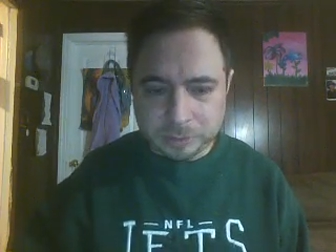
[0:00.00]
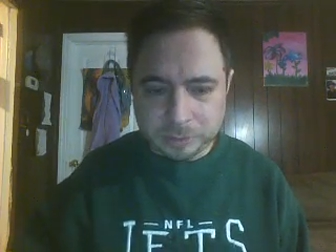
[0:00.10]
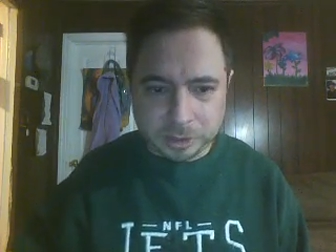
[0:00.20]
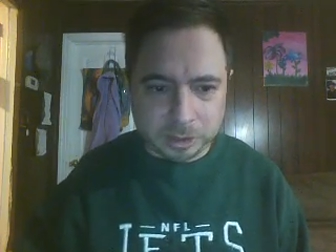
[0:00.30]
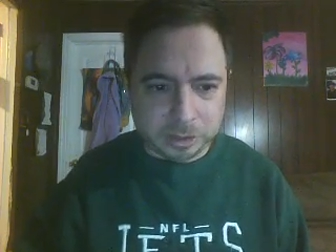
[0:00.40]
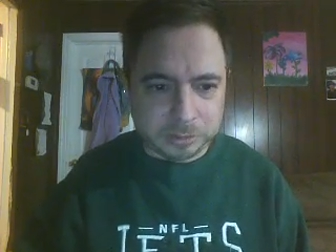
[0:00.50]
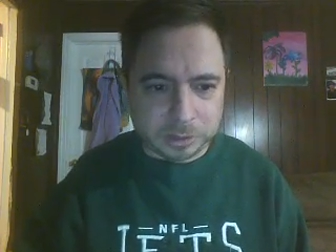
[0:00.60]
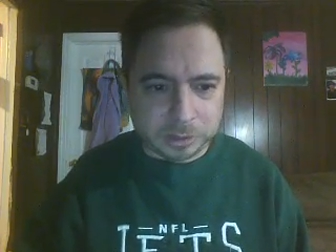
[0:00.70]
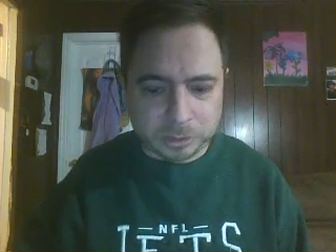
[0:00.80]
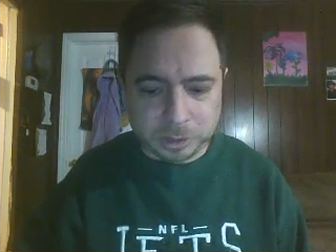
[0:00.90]
And uh,
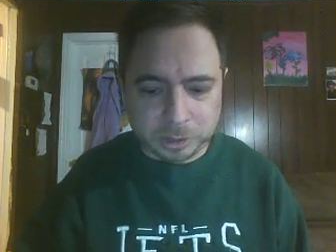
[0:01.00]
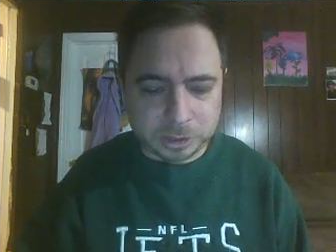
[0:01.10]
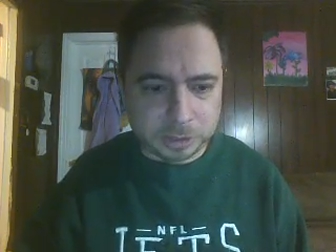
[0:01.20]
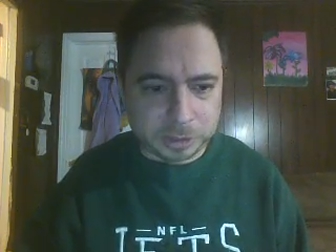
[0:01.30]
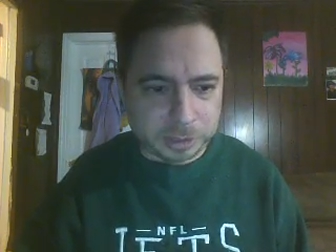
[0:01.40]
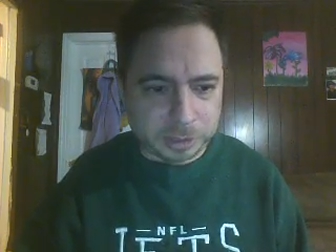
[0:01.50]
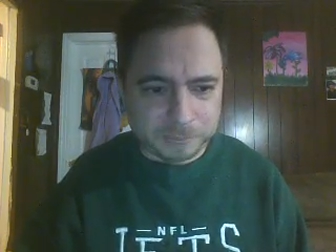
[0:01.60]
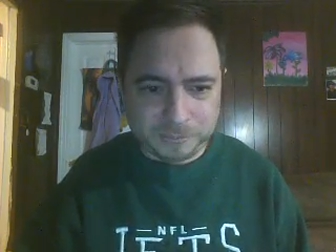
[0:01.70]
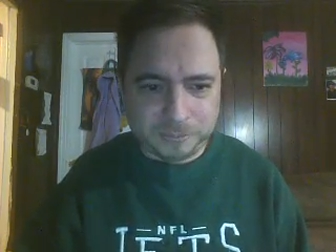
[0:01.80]
that's all I gotta say about that.